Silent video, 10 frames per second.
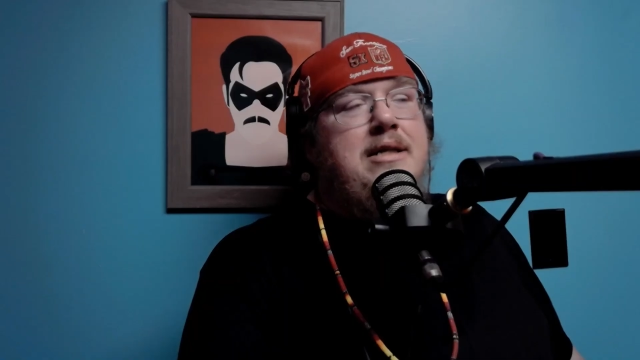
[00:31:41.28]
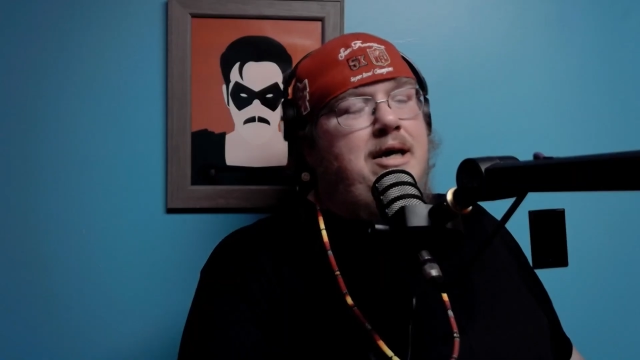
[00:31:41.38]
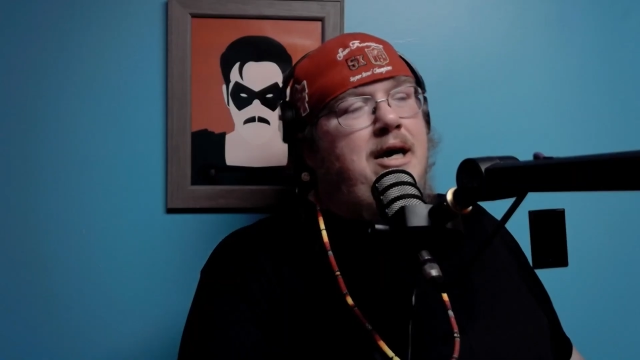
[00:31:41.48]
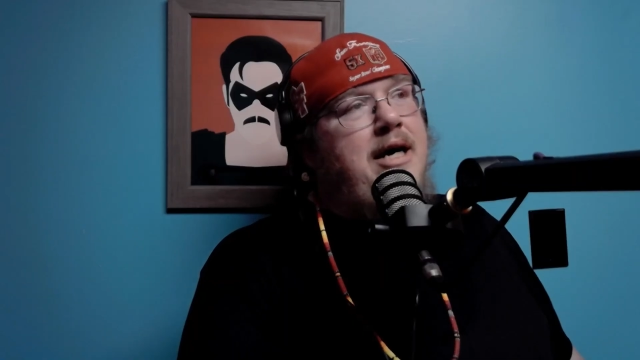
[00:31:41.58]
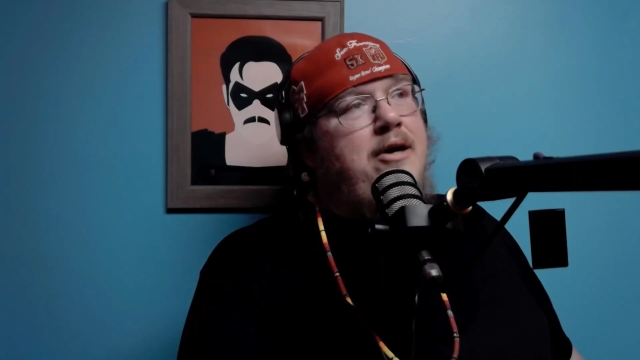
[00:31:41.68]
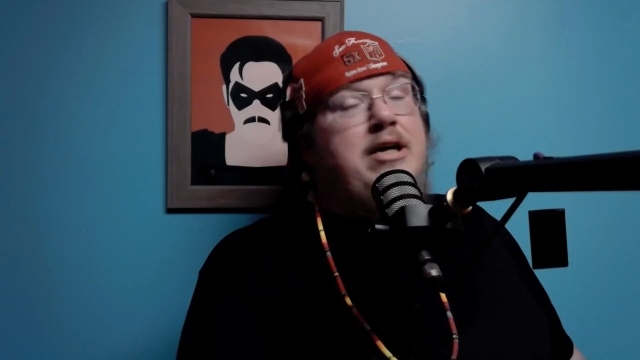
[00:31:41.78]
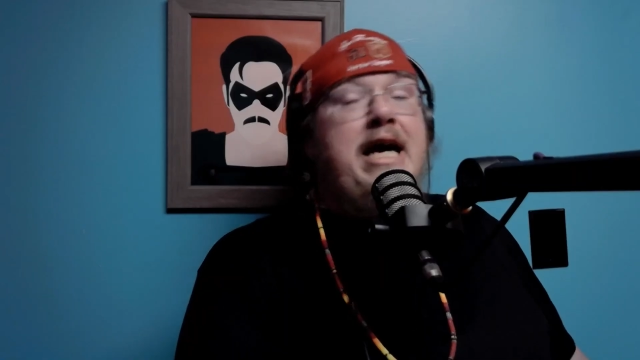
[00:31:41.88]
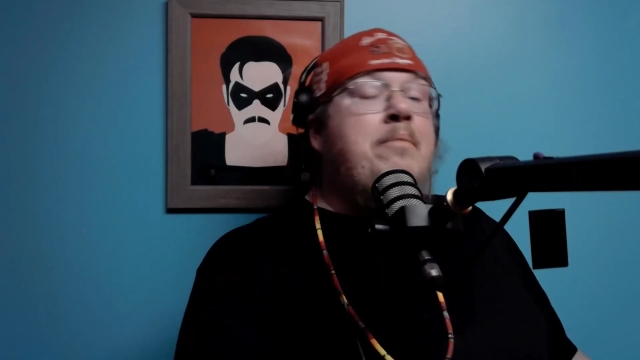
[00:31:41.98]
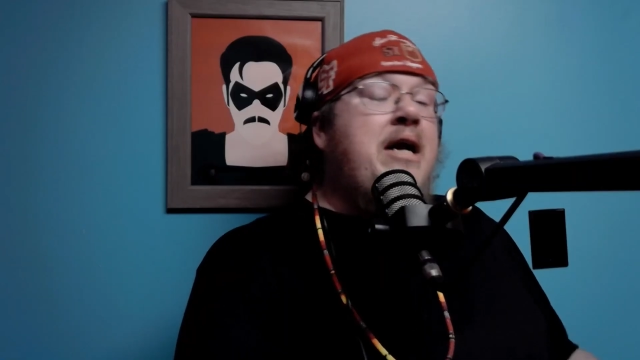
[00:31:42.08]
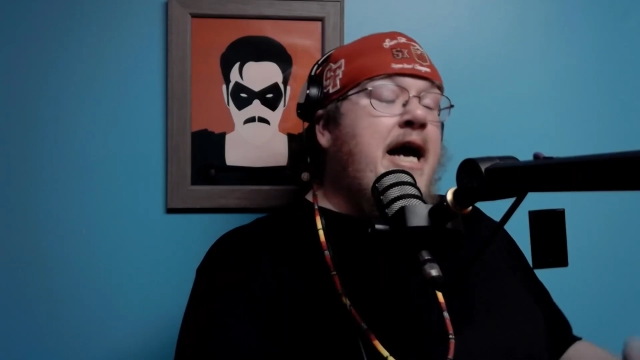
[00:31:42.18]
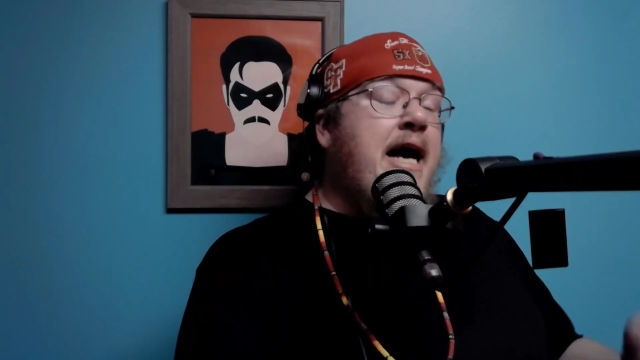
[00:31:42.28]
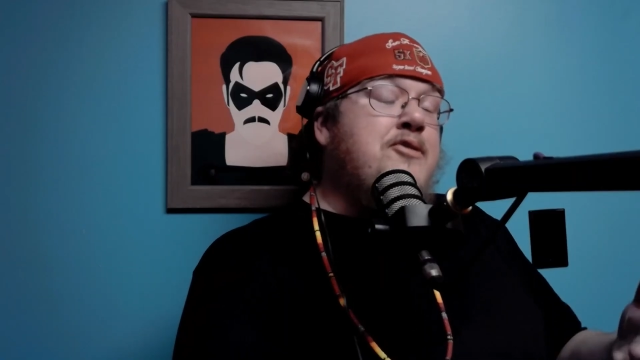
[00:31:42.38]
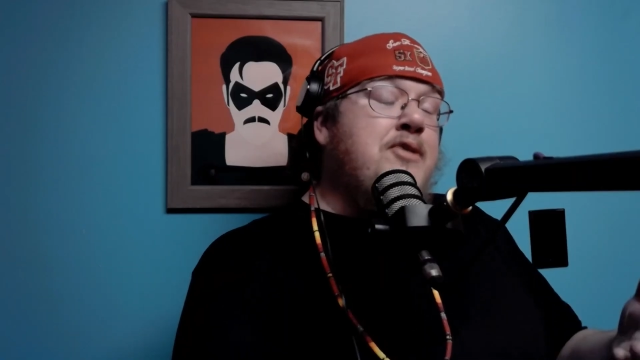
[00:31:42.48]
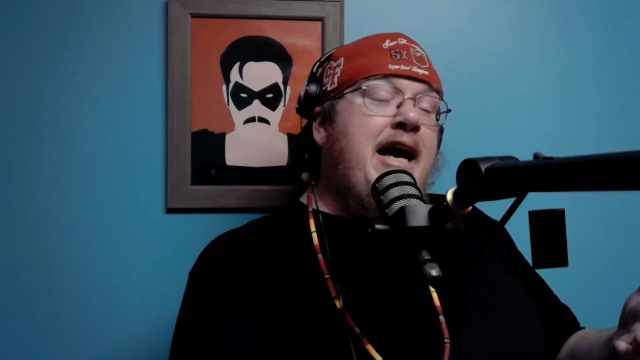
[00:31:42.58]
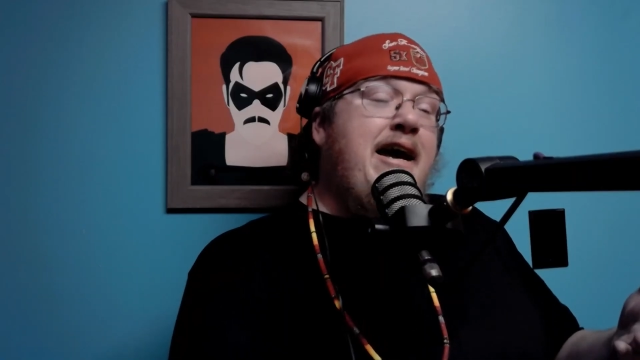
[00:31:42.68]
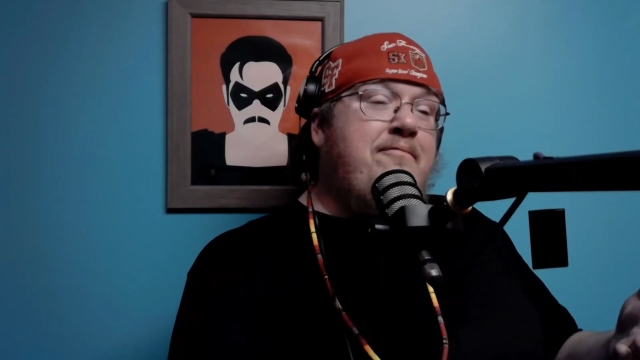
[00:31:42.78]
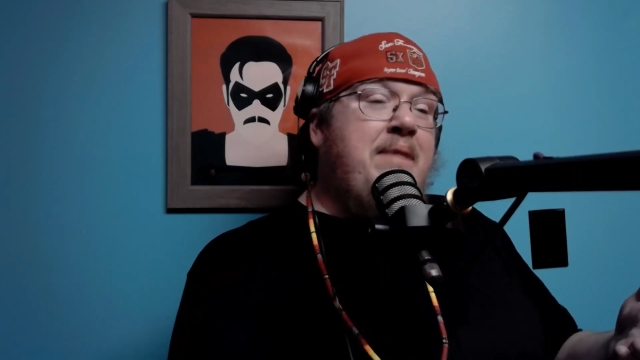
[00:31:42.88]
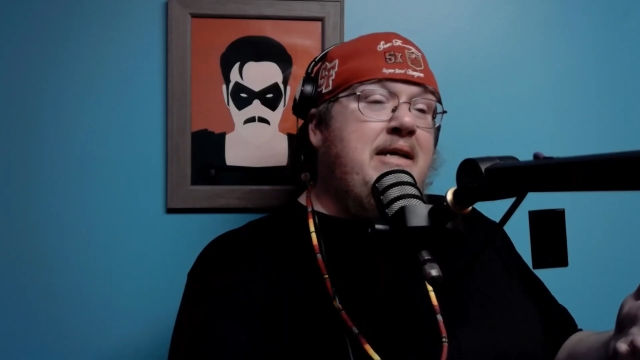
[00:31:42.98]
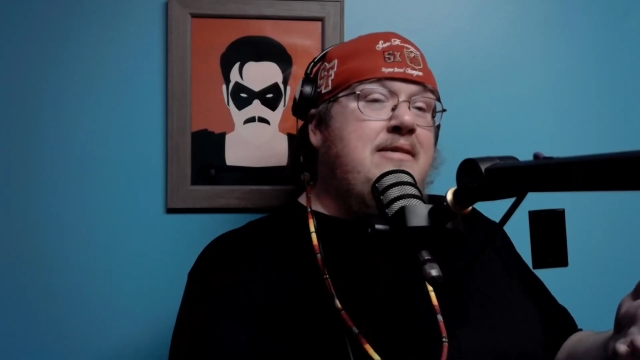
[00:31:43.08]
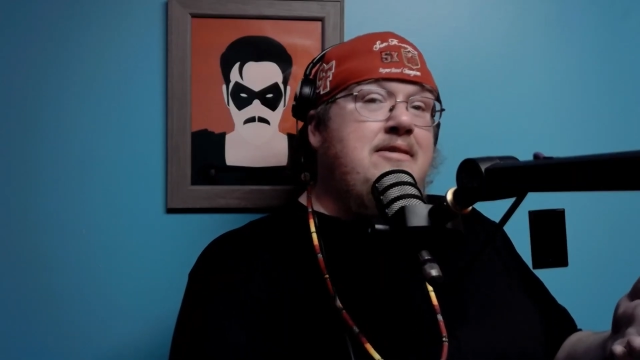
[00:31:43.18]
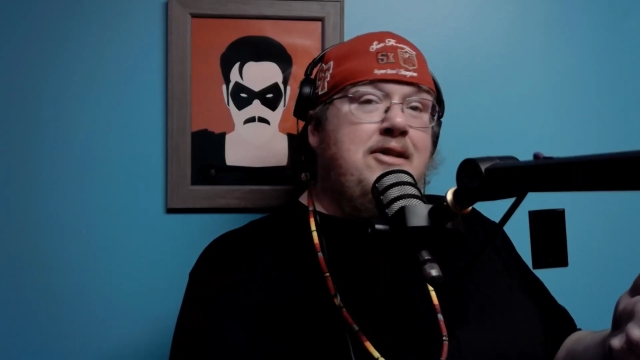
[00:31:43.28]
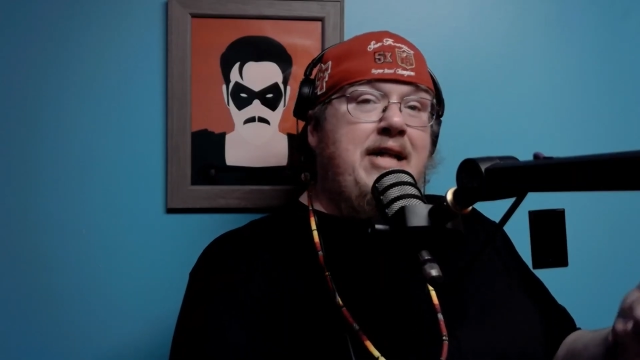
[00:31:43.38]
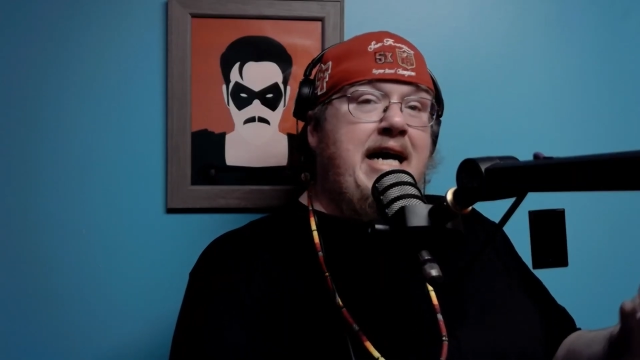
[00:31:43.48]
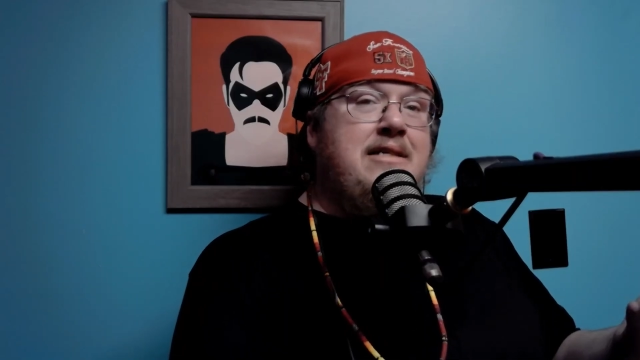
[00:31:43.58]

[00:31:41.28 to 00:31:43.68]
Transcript: No, I know. Yeah, but I actually have been the last,